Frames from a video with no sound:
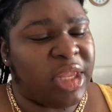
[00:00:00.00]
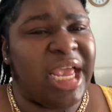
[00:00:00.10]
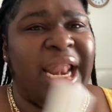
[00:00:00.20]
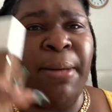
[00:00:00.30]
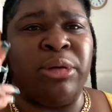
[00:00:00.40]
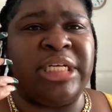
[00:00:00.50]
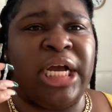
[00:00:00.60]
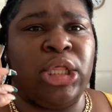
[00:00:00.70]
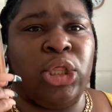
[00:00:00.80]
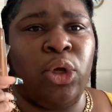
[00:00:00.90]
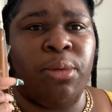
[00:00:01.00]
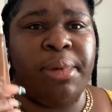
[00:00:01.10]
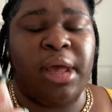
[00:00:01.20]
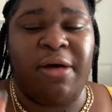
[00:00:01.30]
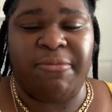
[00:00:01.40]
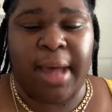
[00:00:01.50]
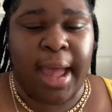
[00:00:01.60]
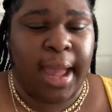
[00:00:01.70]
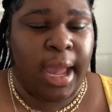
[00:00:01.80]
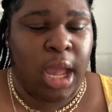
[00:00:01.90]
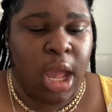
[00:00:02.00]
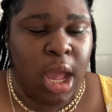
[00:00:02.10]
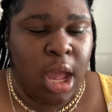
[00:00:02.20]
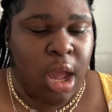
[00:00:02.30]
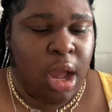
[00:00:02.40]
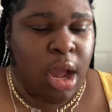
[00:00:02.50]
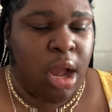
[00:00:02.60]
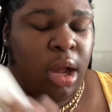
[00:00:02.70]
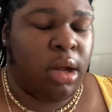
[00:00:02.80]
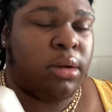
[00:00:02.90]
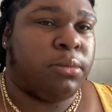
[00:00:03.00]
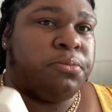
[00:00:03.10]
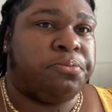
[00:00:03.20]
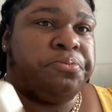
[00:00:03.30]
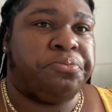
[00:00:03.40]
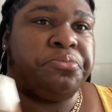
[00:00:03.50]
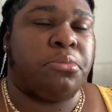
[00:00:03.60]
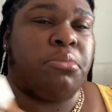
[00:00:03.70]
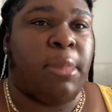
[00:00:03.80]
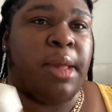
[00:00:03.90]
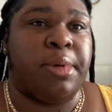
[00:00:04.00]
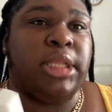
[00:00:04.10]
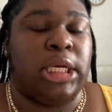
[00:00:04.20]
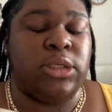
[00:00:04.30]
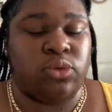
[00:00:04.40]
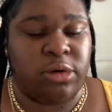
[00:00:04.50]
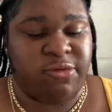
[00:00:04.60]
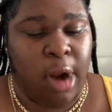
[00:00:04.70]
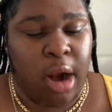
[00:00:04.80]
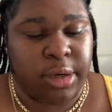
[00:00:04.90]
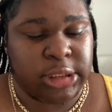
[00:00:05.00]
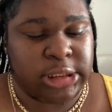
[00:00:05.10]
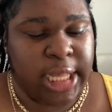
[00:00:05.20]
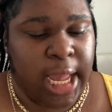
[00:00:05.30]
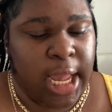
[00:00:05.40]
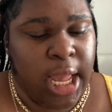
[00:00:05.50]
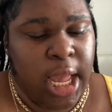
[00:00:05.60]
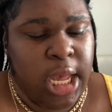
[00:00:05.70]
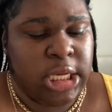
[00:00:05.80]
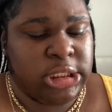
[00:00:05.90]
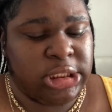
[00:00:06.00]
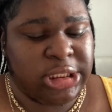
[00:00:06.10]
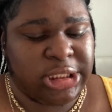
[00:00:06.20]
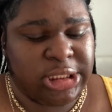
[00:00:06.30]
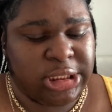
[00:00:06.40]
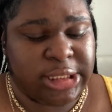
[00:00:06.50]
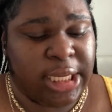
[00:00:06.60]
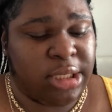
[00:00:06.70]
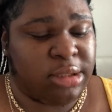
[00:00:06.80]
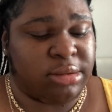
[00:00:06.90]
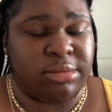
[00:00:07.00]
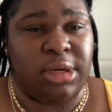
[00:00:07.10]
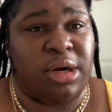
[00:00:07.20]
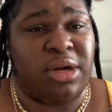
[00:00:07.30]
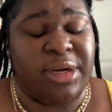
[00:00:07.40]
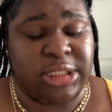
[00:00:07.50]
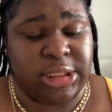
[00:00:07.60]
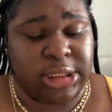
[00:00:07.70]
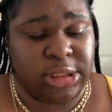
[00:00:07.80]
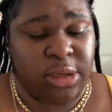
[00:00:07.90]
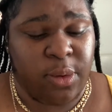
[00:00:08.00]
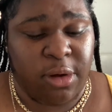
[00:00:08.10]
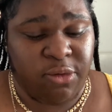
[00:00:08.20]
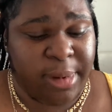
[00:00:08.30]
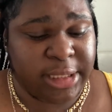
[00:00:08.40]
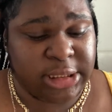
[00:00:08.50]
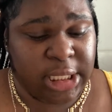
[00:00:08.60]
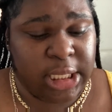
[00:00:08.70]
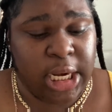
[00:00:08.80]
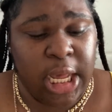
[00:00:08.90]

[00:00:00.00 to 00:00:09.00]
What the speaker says: And then once I take a little bit of my Maybelline 24-hour stay, just because this is like, I don't know, it just does so well with my skin.